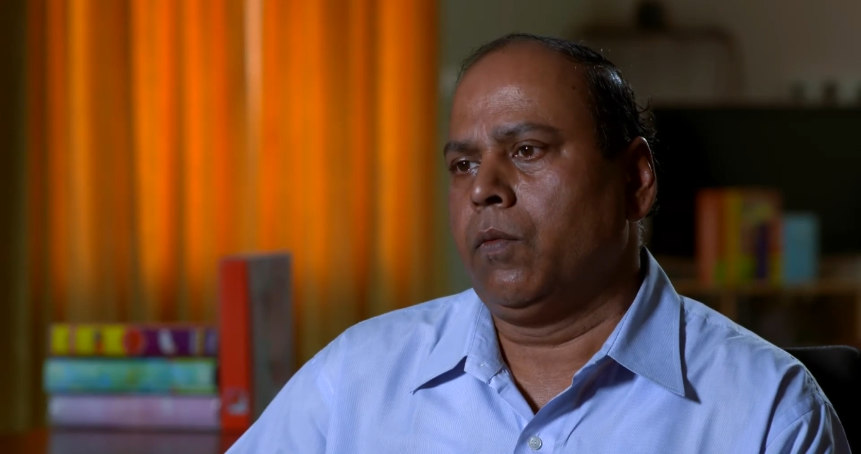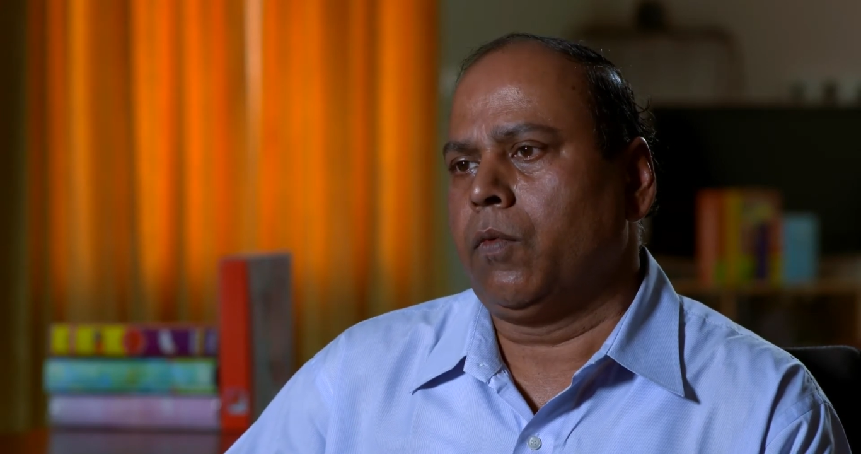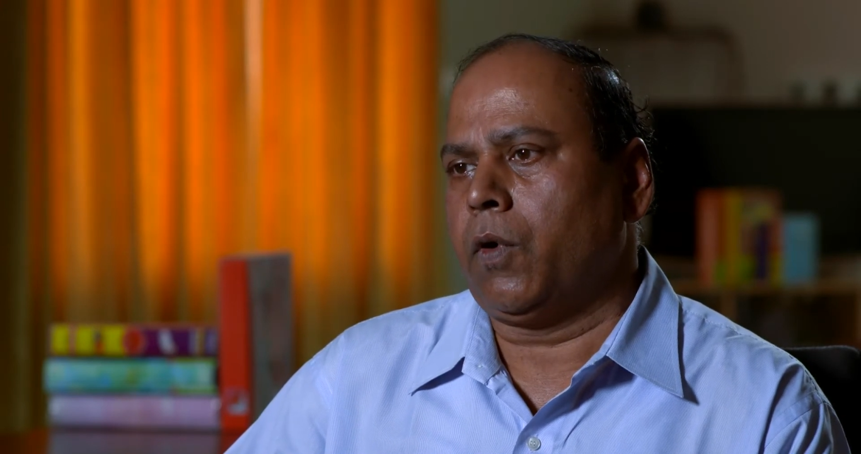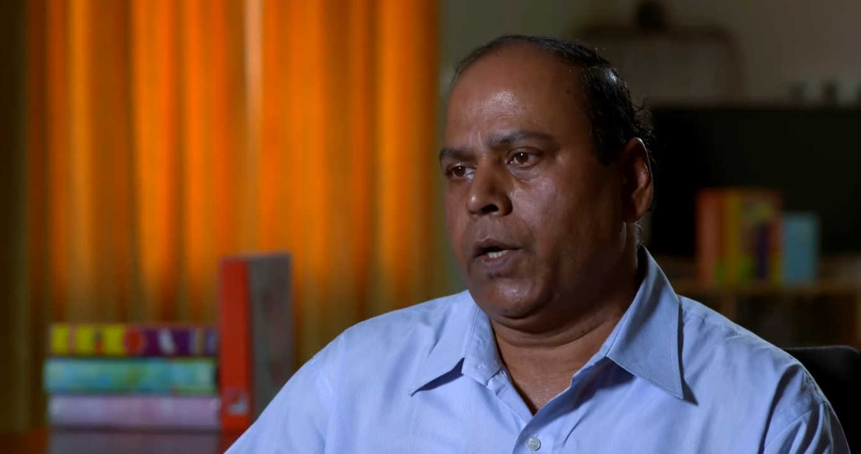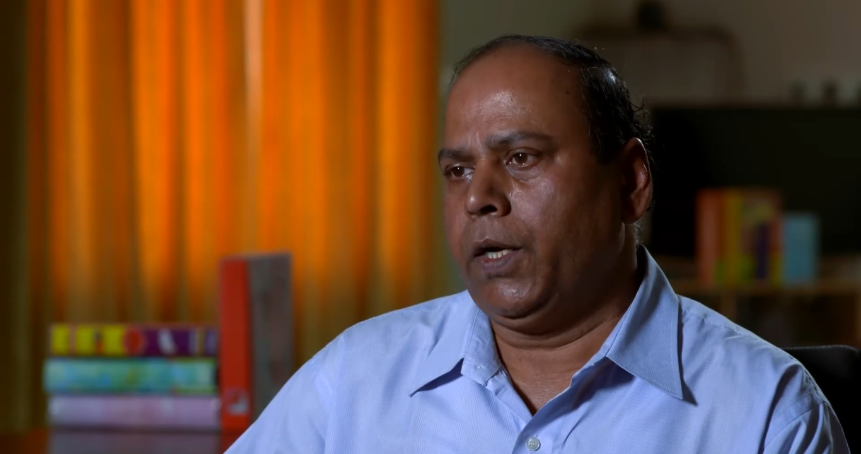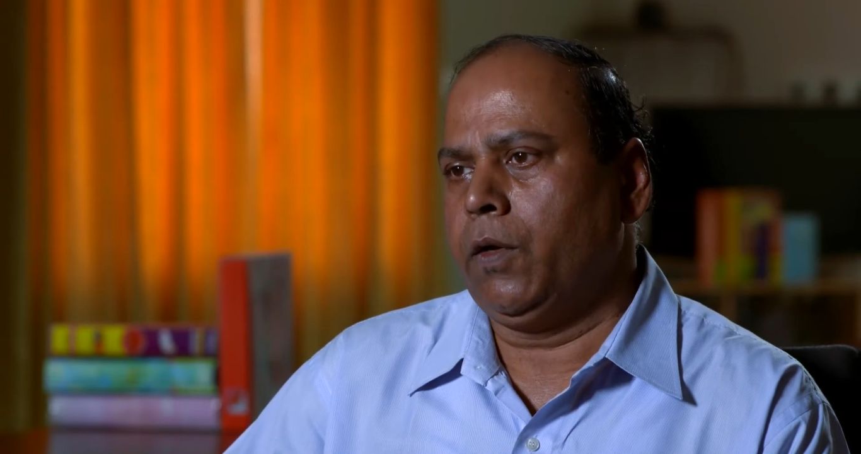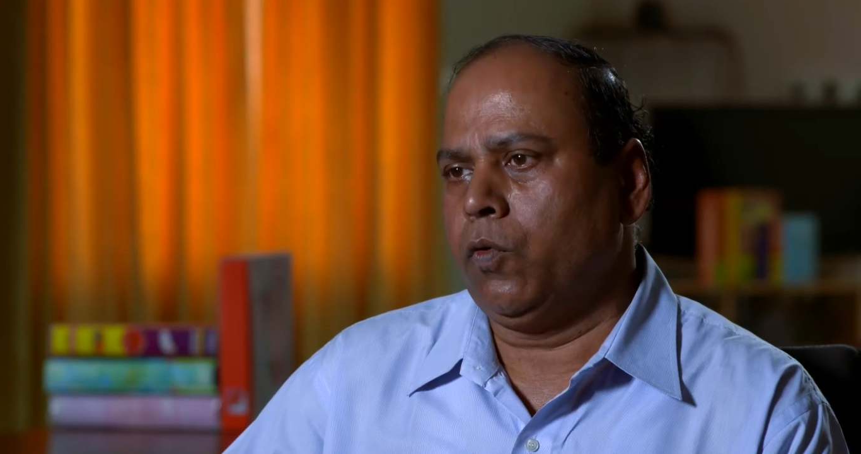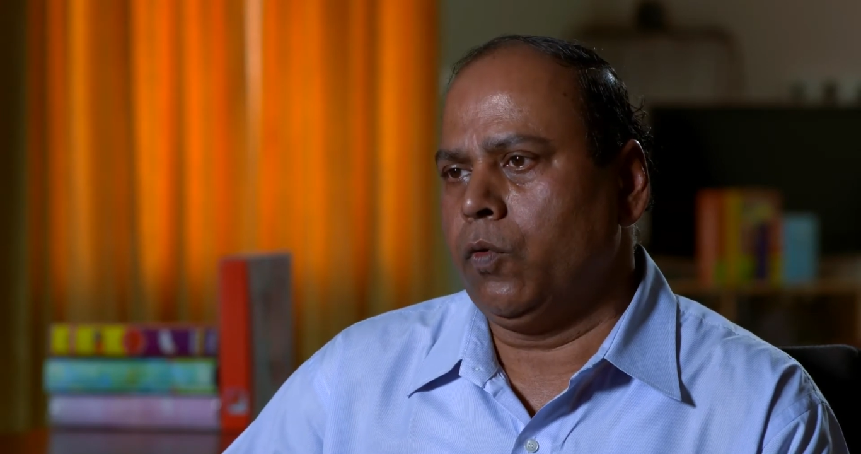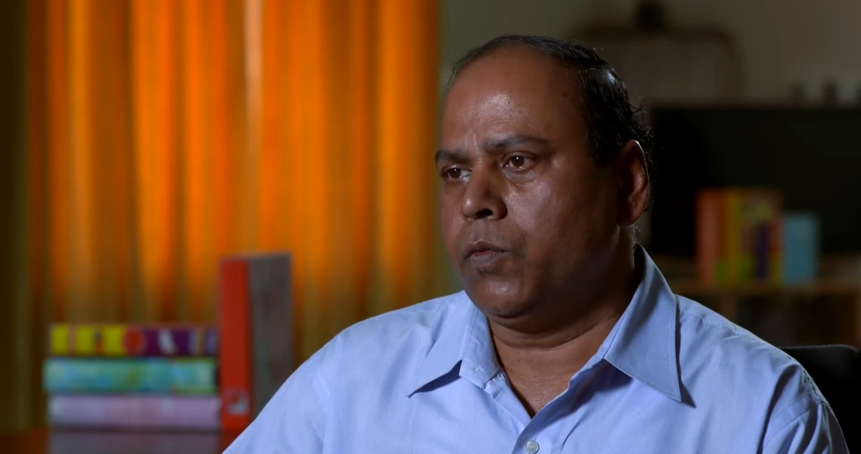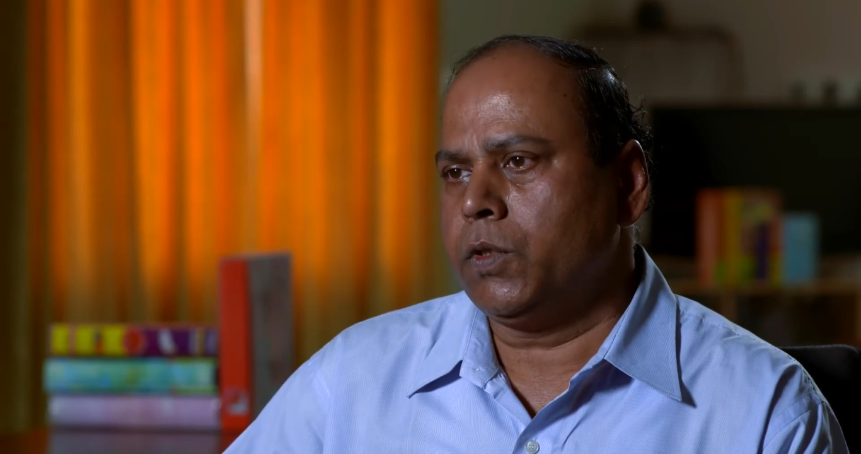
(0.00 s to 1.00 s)
forty
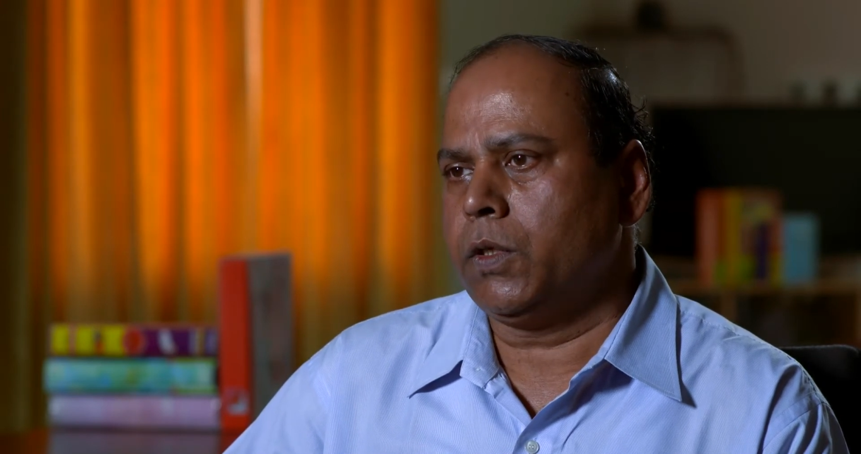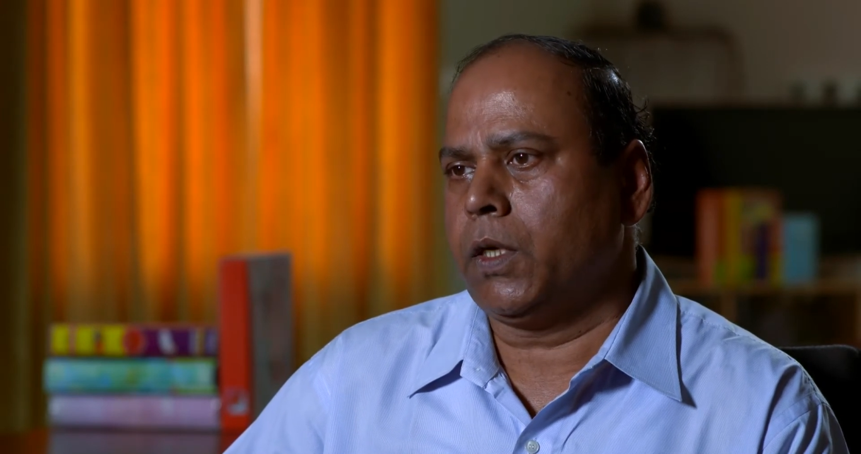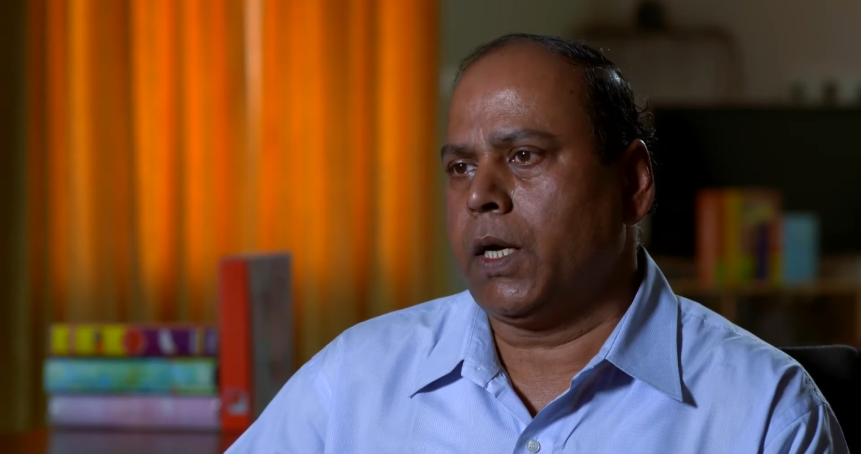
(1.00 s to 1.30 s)
rooms